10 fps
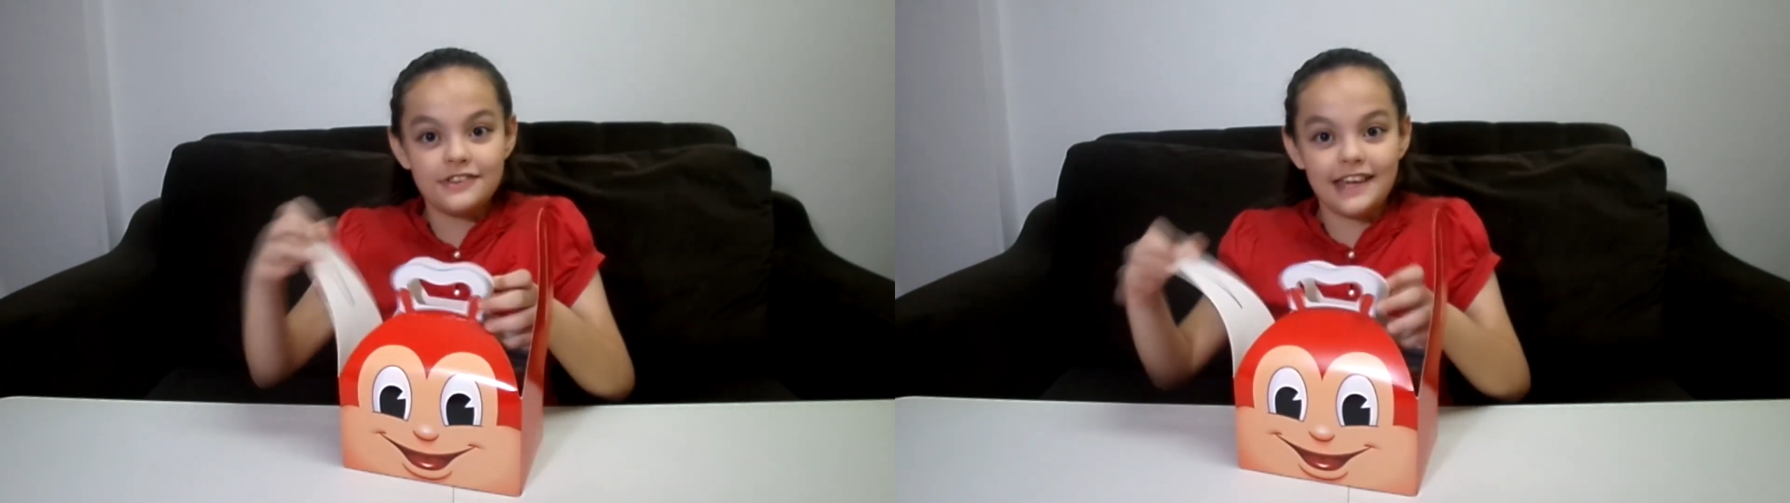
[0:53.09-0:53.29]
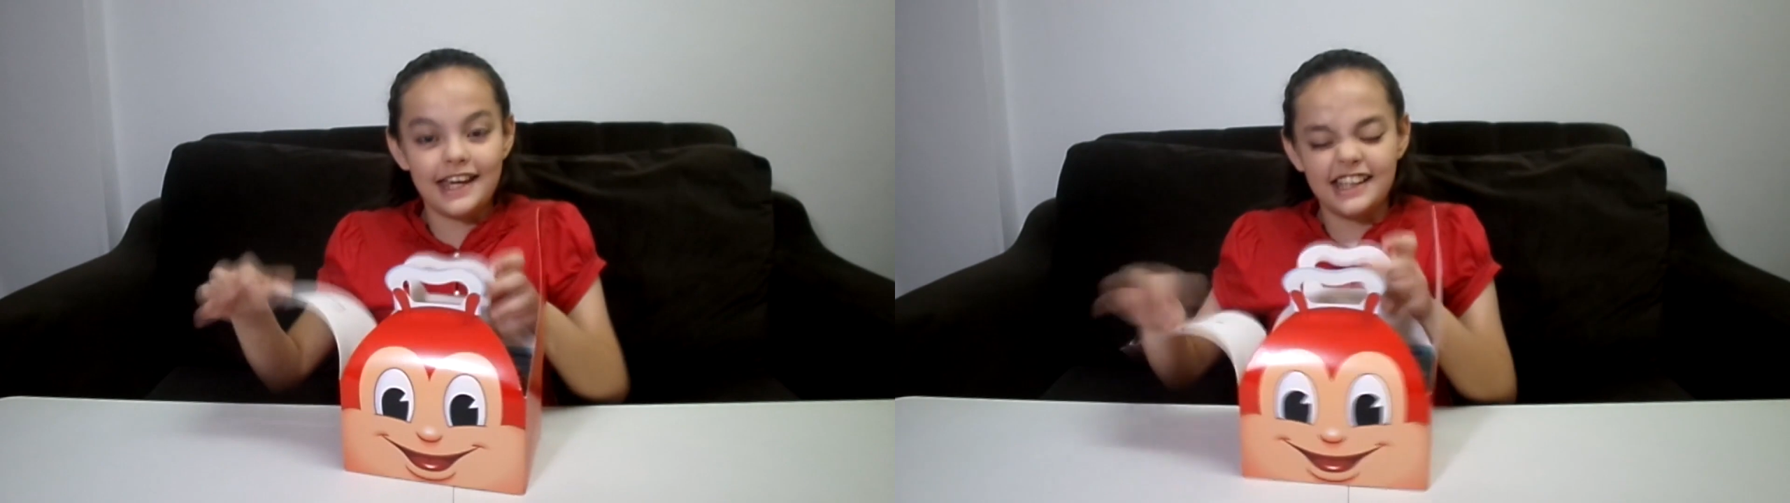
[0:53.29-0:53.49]

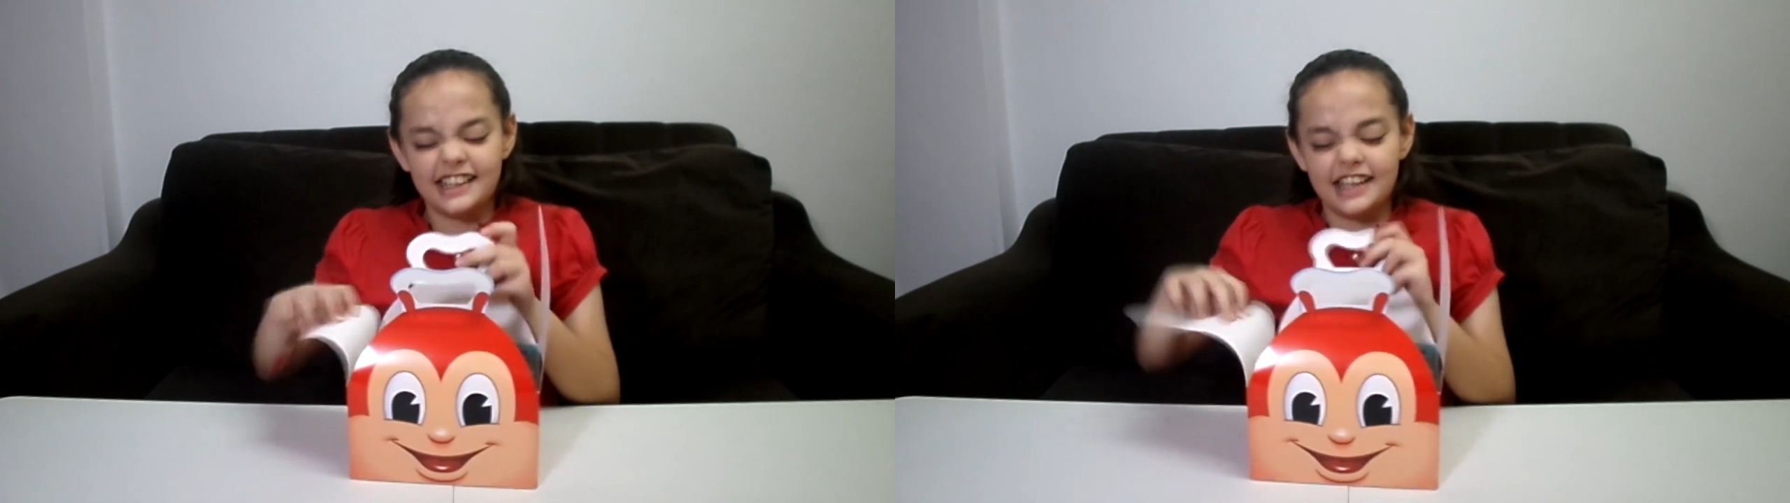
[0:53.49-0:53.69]
thing